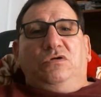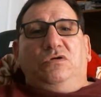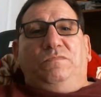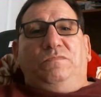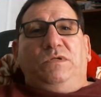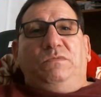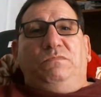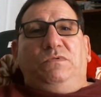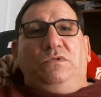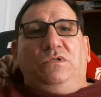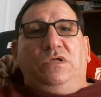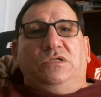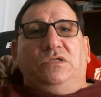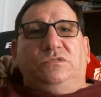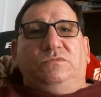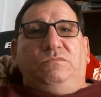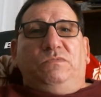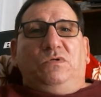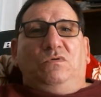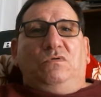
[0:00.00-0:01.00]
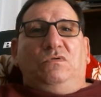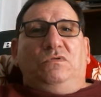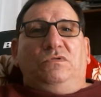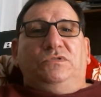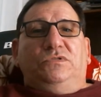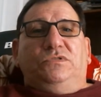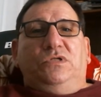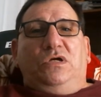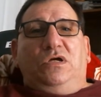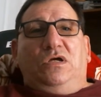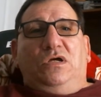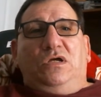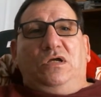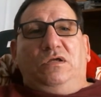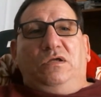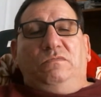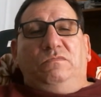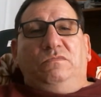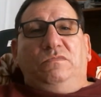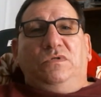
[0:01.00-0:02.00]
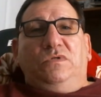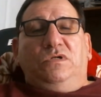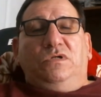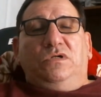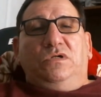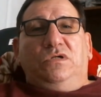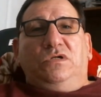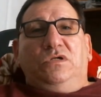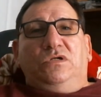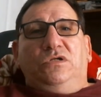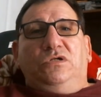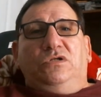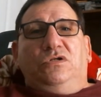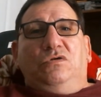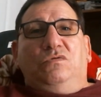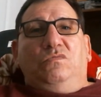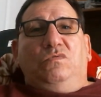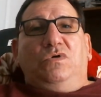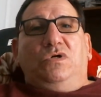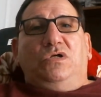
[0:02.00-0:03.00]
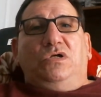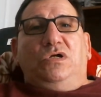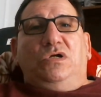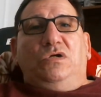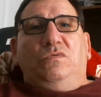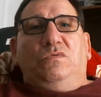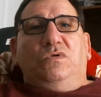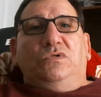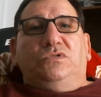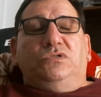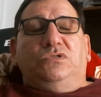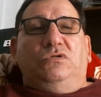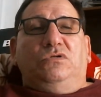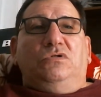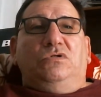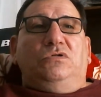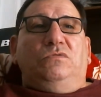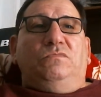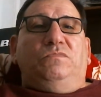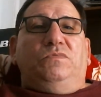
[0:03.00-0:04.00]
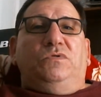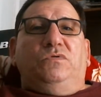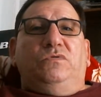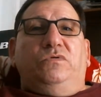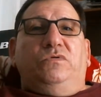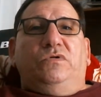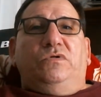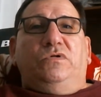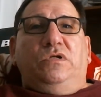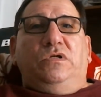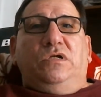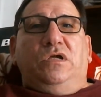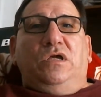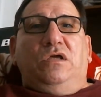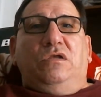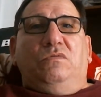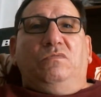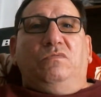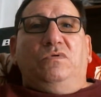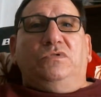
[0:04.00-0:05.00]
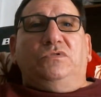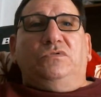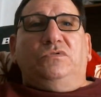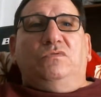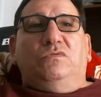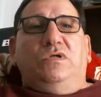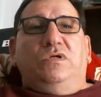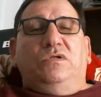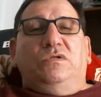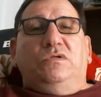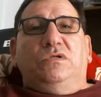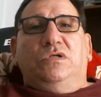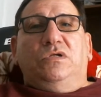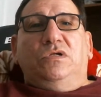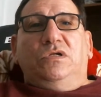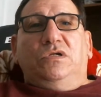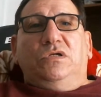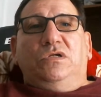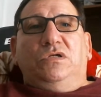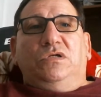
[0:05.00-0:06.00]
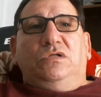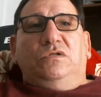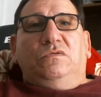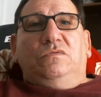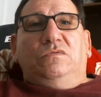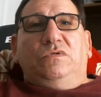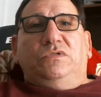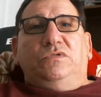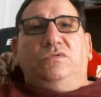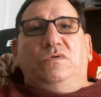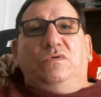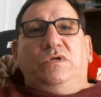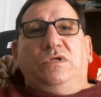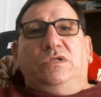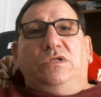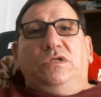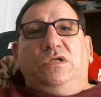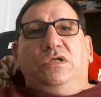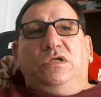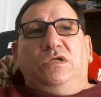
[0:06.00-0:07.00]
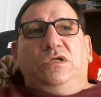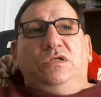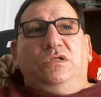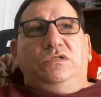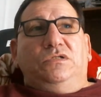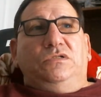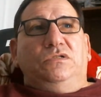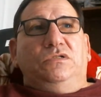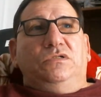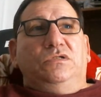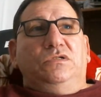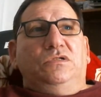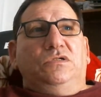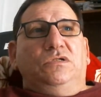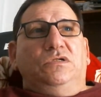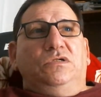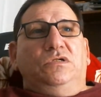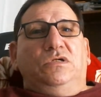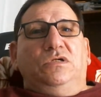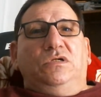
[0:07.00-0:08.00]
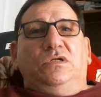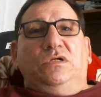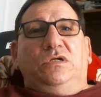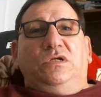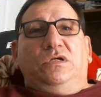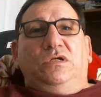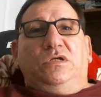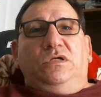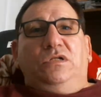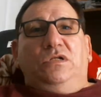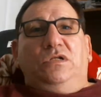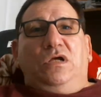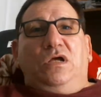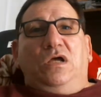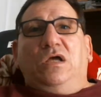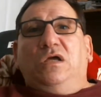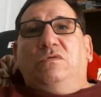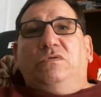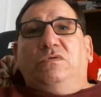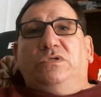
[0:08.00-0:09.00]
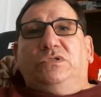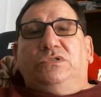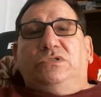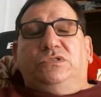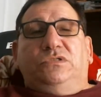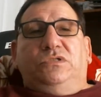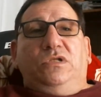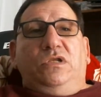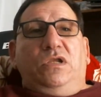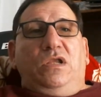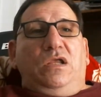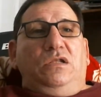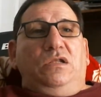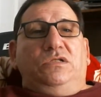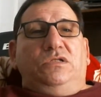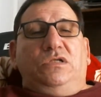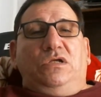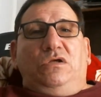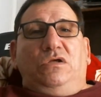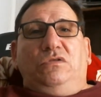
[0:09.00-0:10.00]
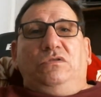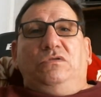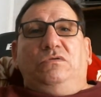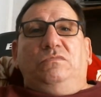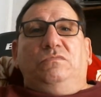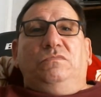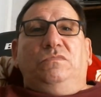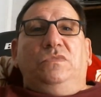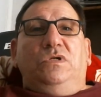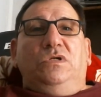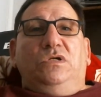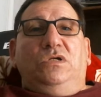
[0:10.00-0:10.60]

People ask me all the time, what's a good computer to get? What do I need? And I always tell them,